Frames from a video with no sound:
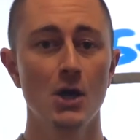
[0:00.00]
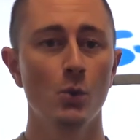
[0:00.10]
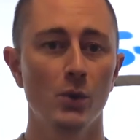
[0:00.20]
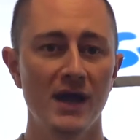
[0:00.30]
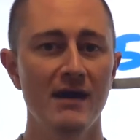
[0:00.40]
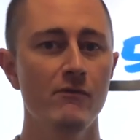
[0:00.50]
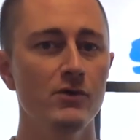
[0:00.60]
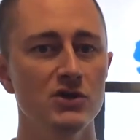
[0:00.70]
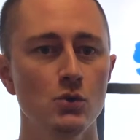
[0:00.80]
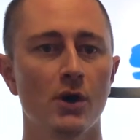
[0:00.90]
Whenever
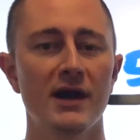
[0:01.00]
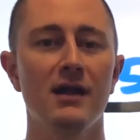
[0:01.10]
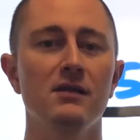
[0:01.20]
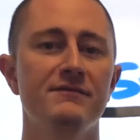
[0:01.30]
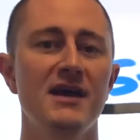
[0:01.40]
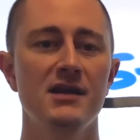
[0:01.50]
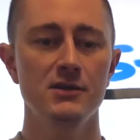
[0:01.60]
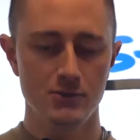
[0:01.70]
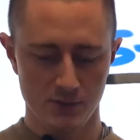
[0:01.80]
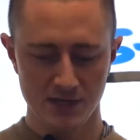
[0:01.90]
you are
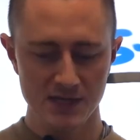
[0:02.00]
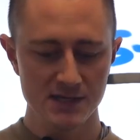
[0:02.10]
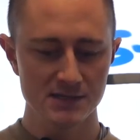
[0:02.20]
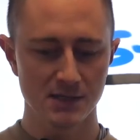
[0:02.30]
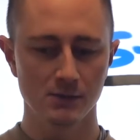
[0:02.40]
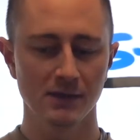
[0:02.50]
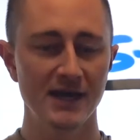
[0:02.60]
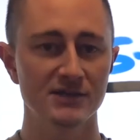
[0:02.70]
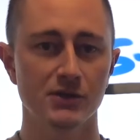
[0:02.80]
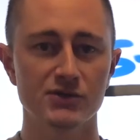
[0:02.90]
elevated, your knees and your
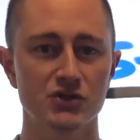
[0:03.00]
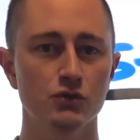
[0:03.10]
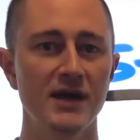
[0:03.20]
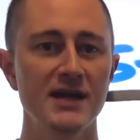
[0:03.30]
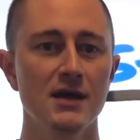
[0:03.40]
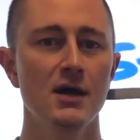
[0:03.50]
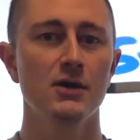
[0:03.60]
legs are straight,